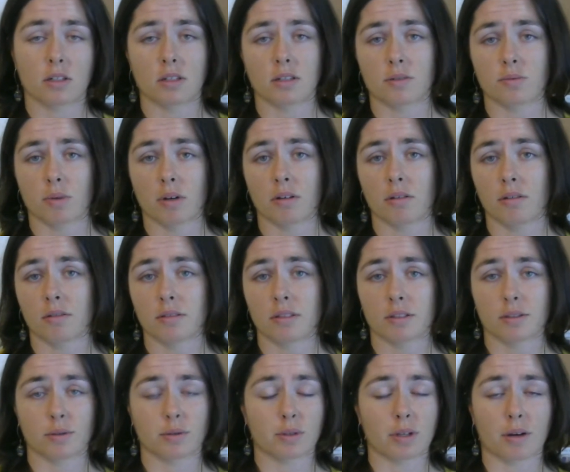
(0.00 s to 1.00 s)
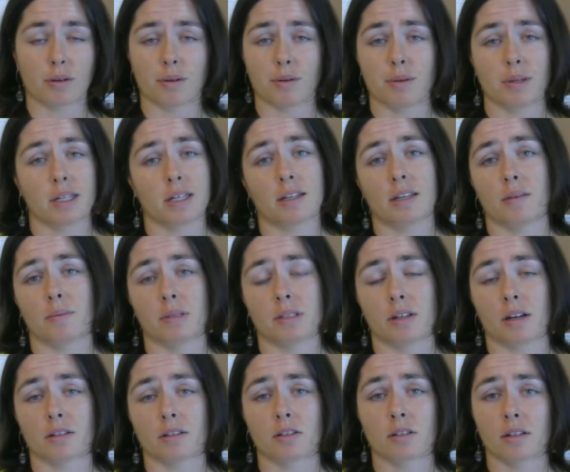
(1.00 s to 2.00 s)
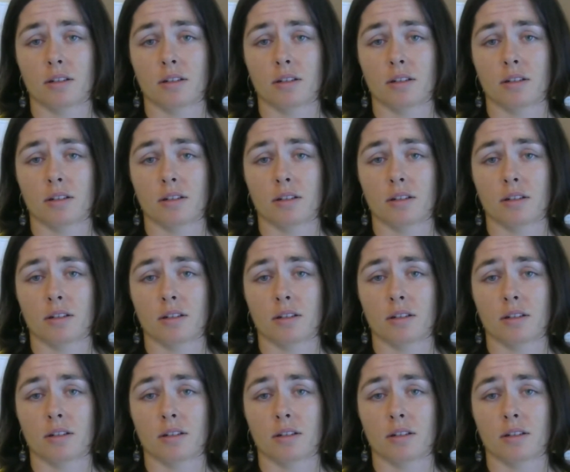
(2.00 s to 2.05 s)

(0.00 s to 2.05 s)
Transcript: as well, so that way we can keep in touch.